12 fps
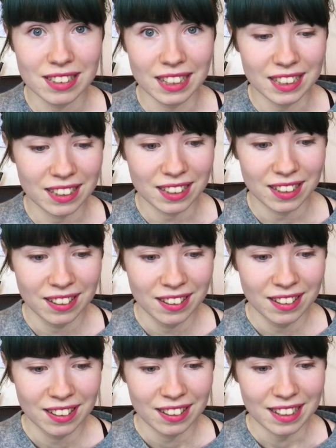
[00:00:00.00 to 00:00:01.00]
Like,
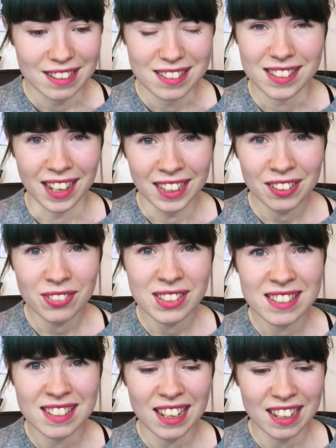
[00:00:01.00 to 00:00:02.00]
it's kind of
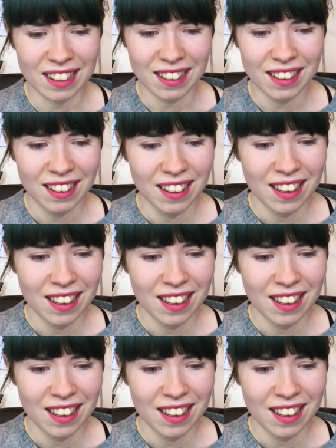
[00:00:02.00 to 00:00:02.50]
insane.